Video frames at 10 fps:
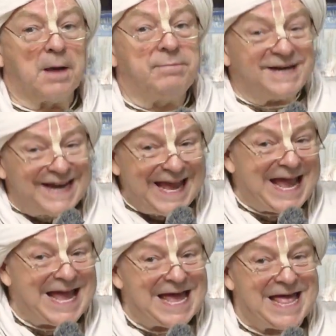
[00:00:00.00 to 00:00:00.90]
But
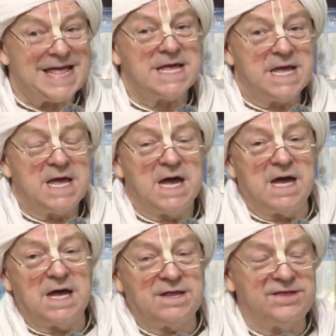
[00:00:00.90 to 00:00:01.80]
here,
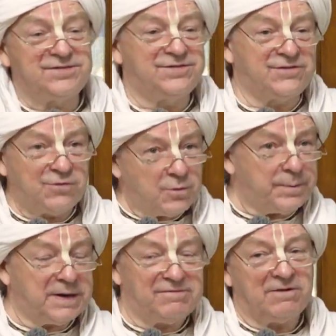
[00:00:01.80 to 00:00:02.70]
this
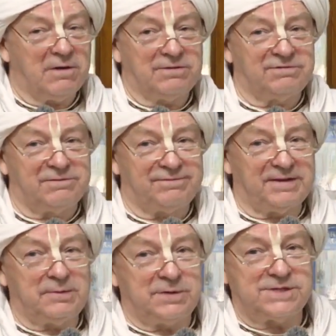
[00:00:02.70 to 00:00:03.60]
stupid
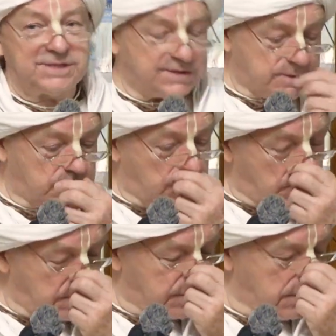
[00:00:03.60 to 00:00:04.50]
philosophy, which is
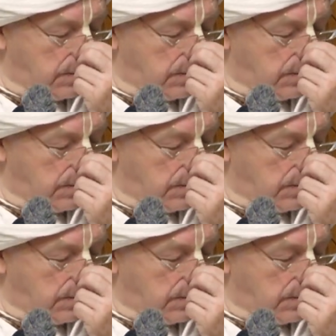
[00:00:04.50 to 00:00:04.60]
taught so